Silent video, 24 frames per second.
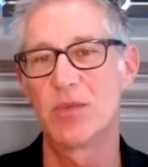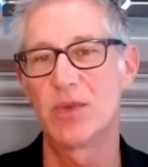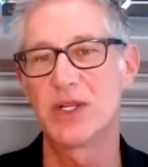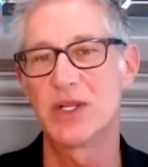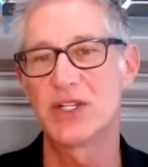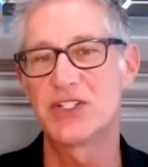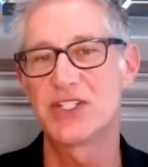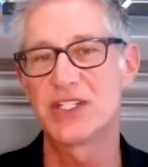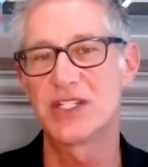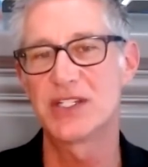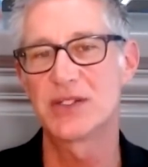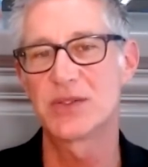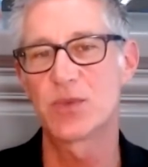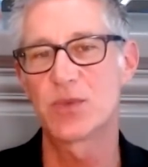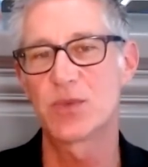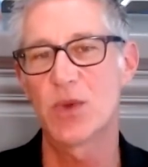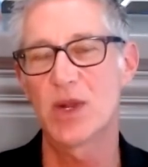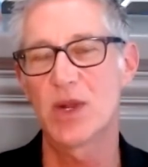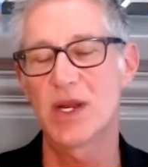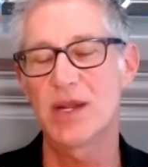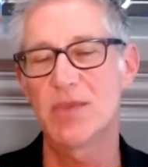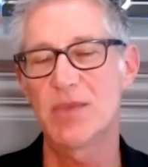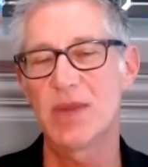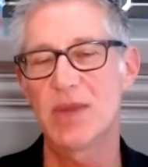which is,
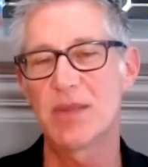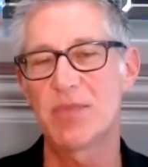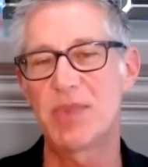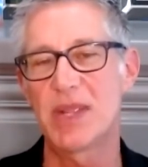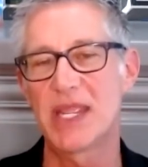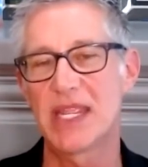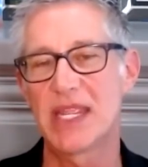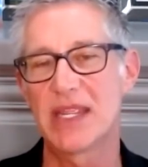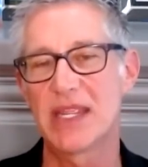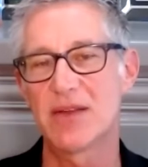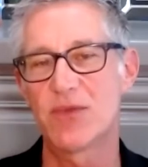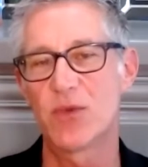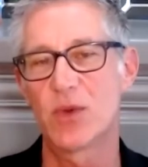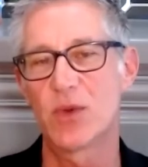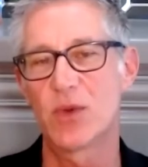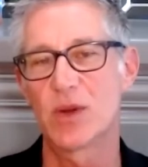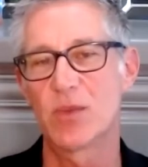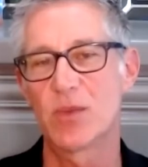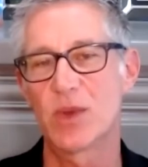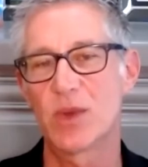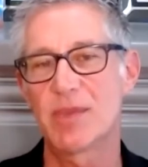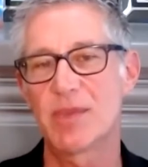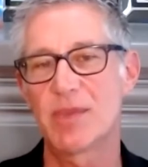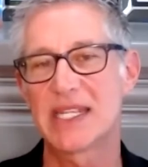what am I paying for and
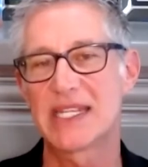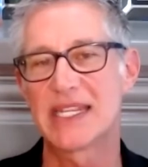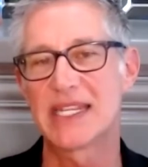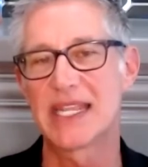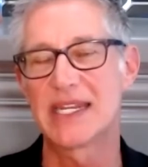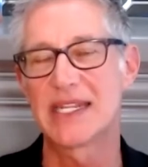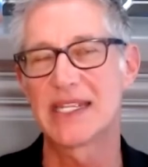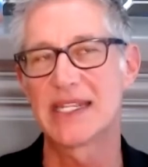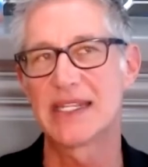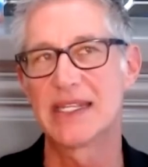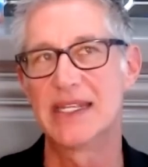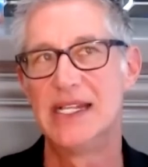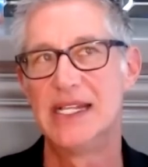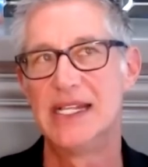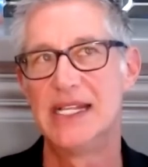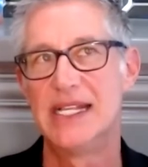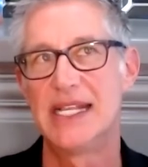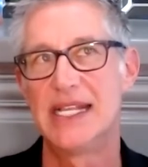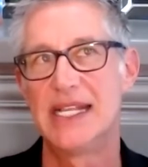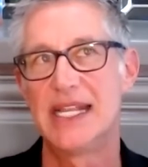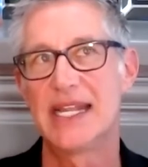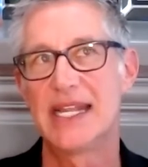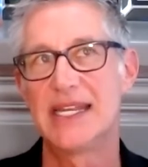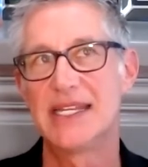what am I getting,
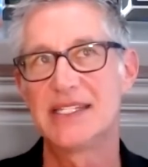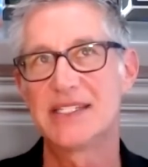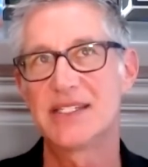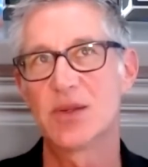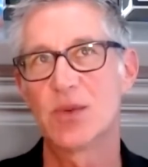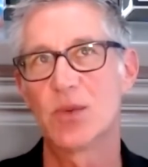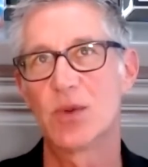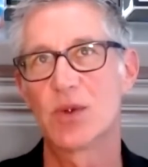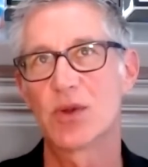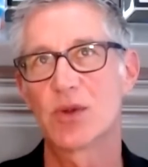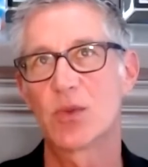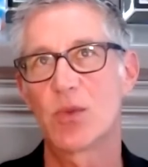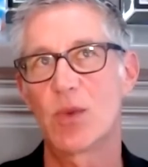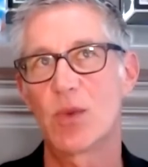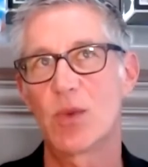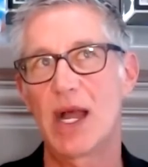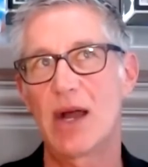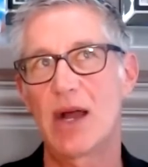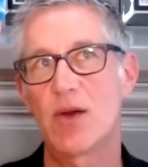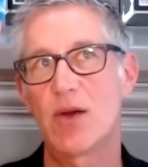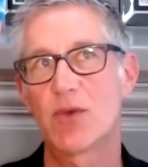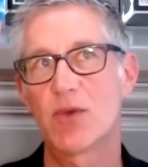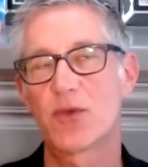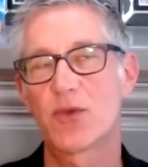and is it
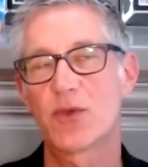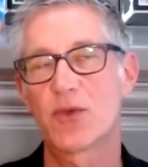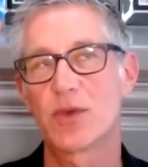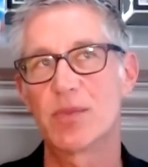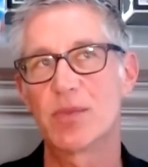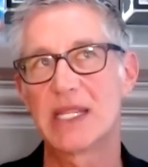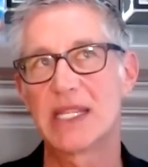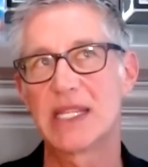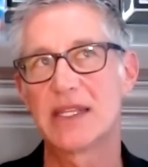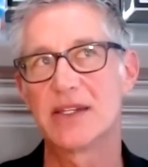worthwhile for me?